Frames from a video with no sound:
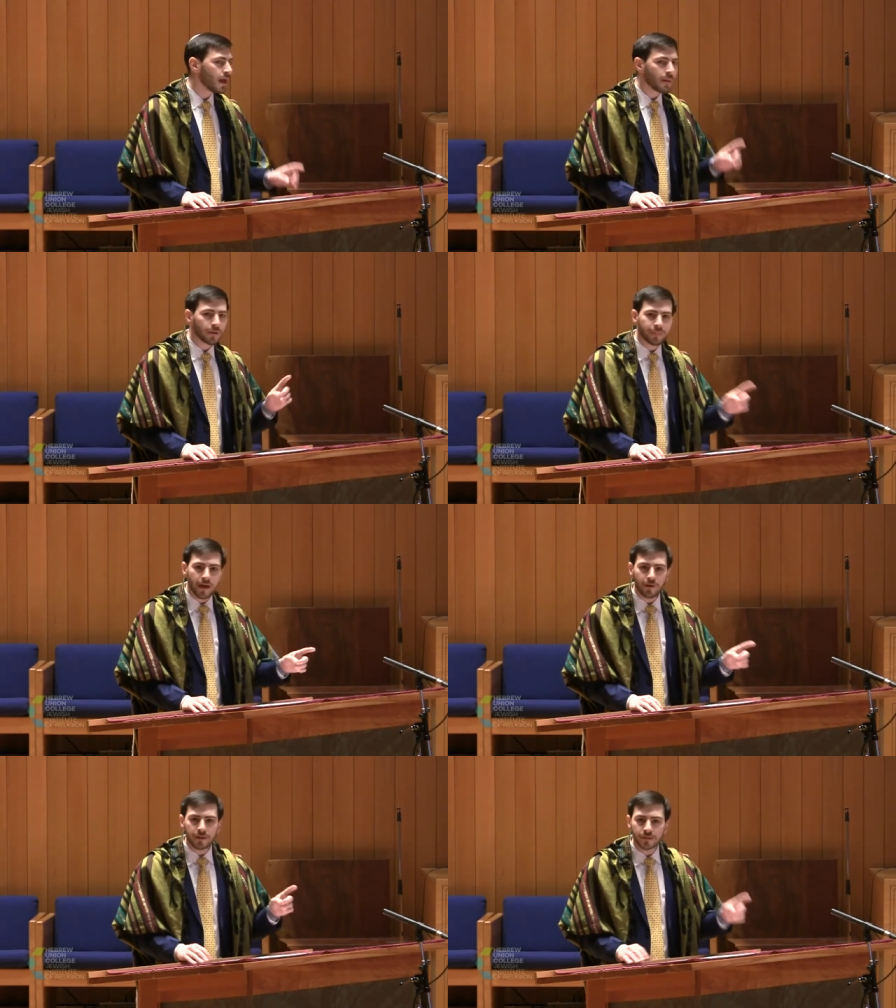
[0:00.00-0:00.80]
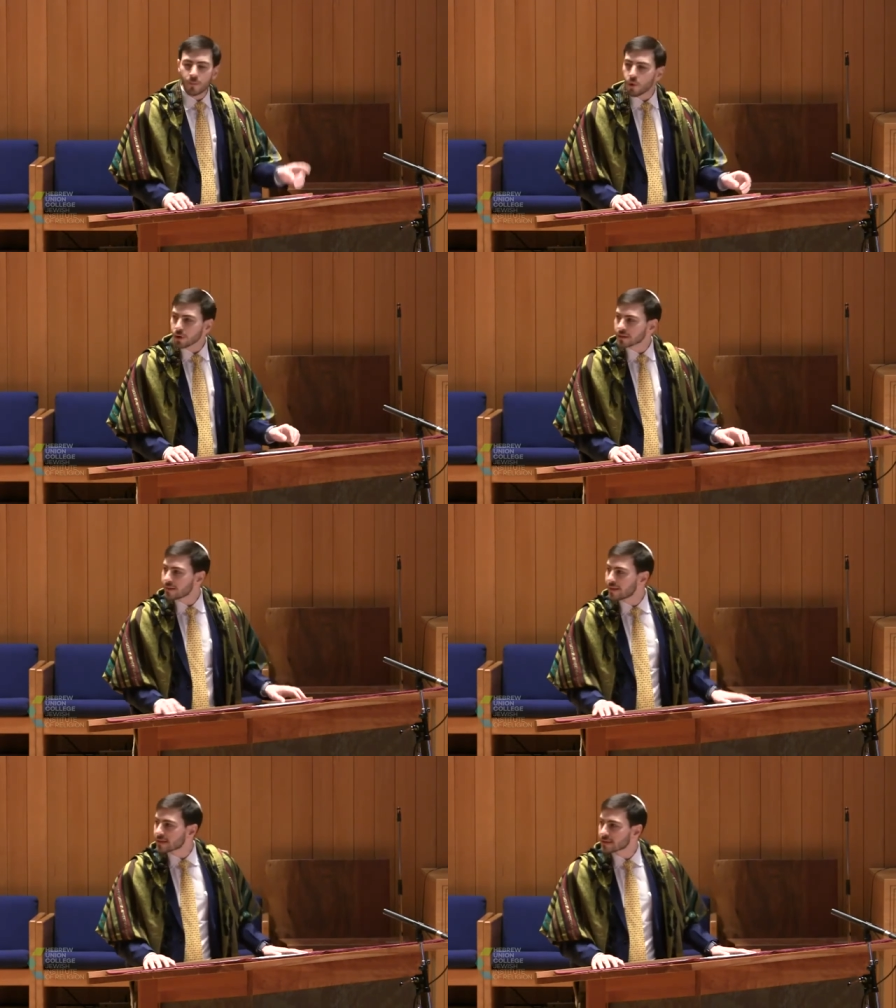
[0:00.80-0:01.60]
But there is more to
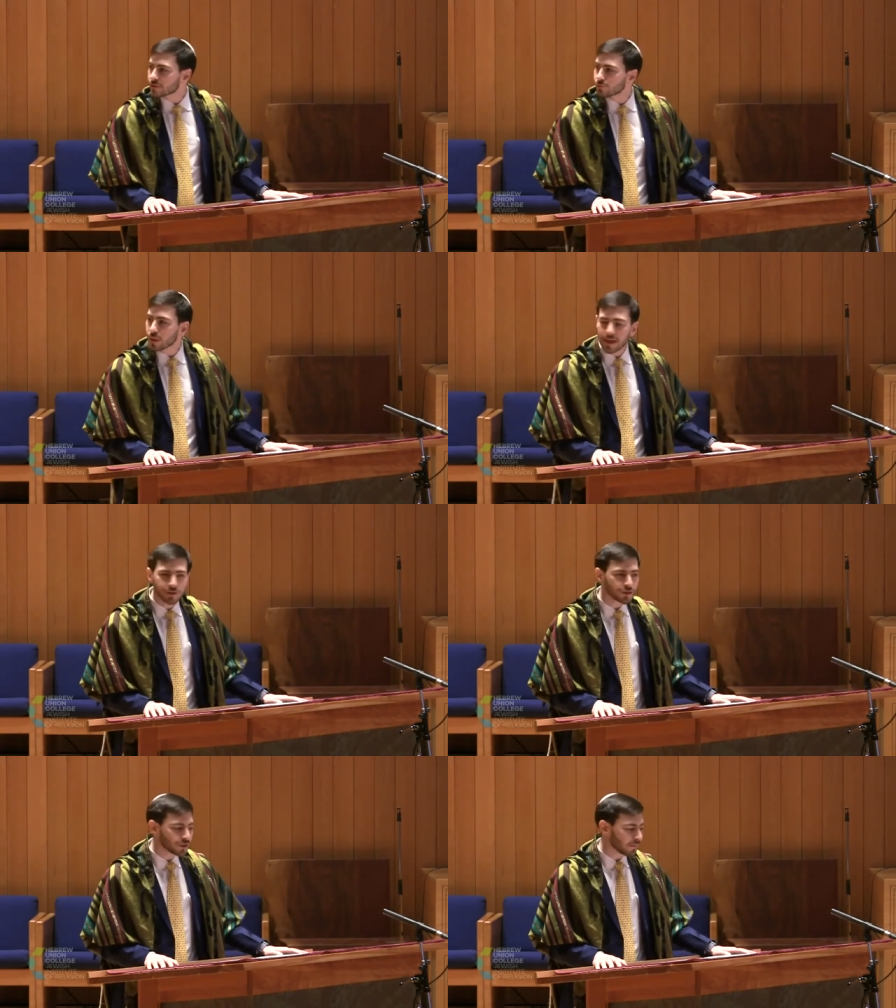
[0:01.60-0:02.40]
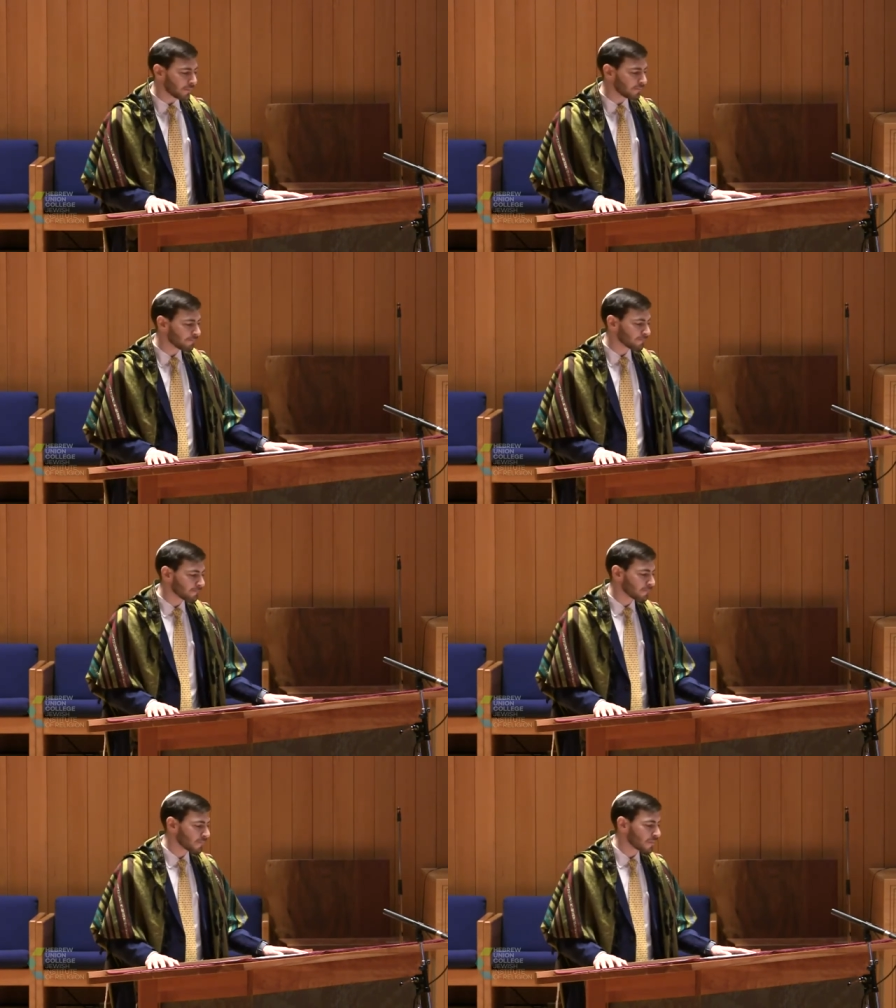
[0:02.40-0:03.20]
this relationship.
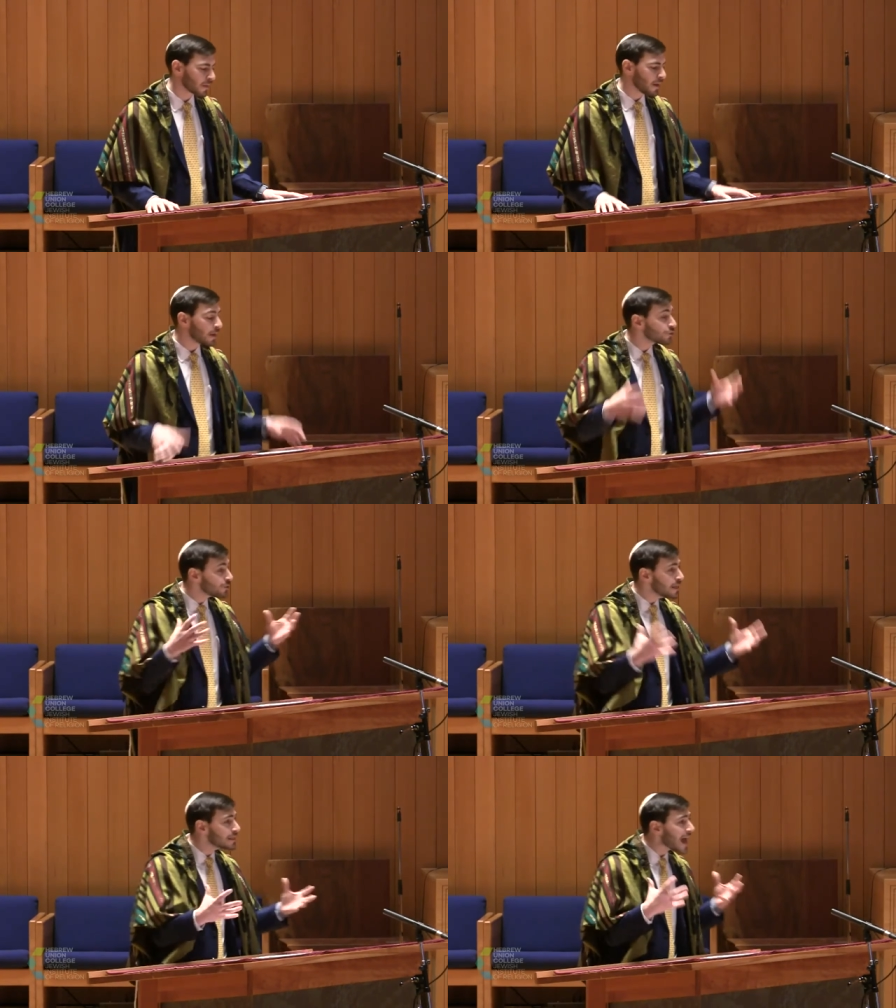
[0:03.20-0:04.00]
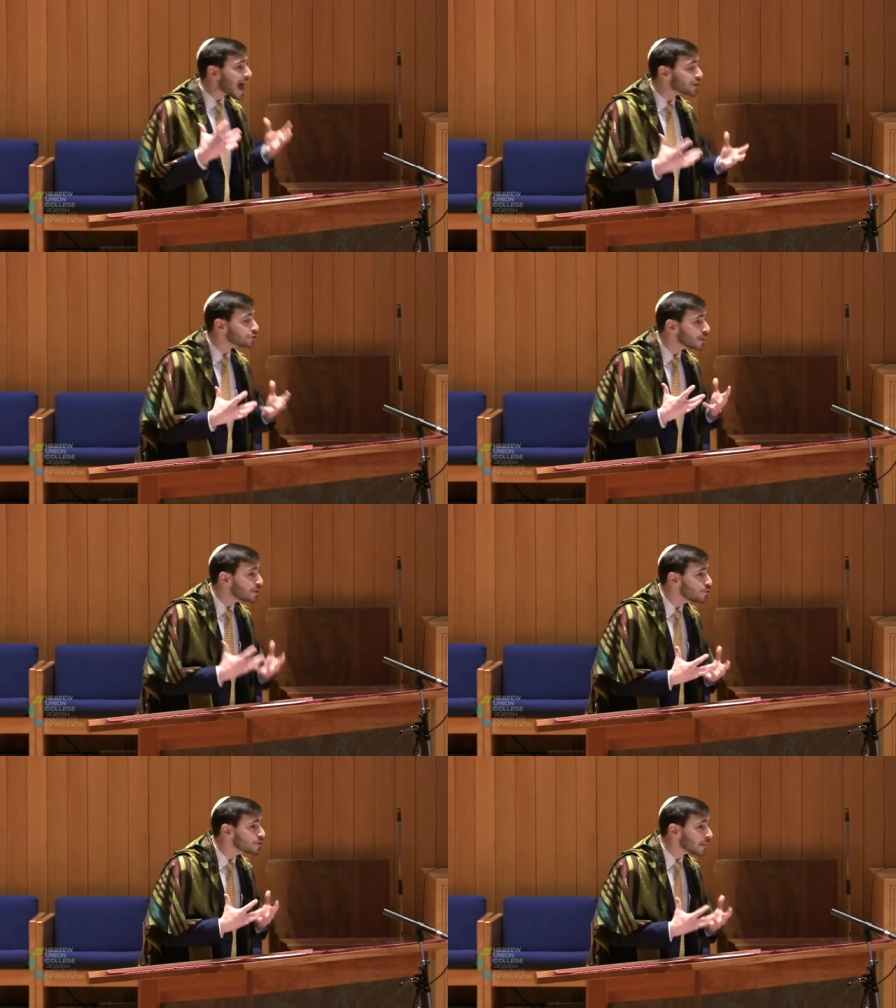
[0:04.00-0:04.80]
Trees actually
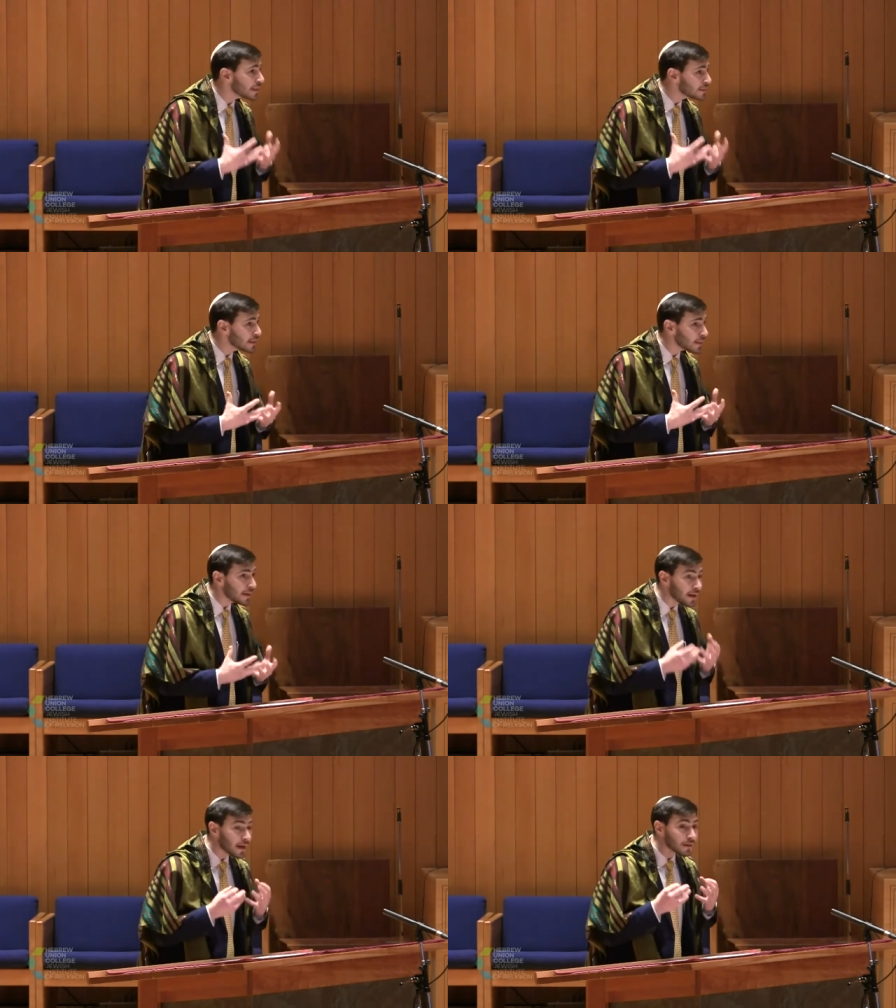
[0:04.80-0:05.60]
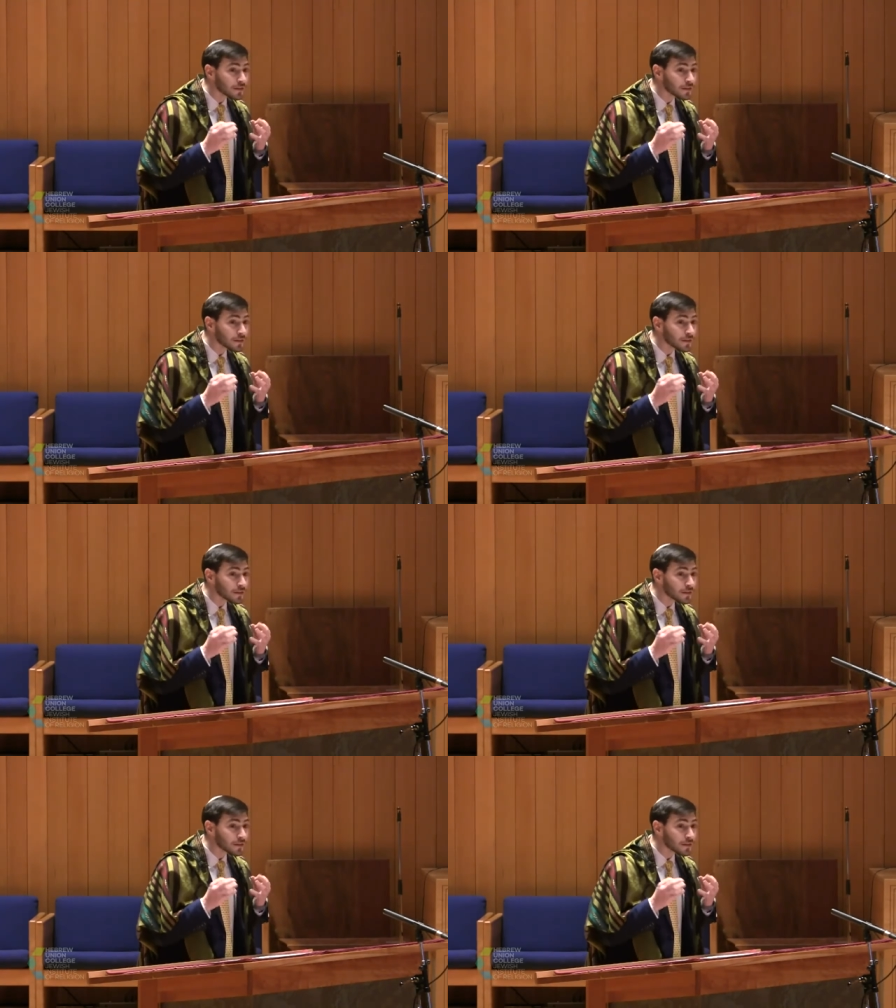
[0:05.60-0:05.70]
use mycelia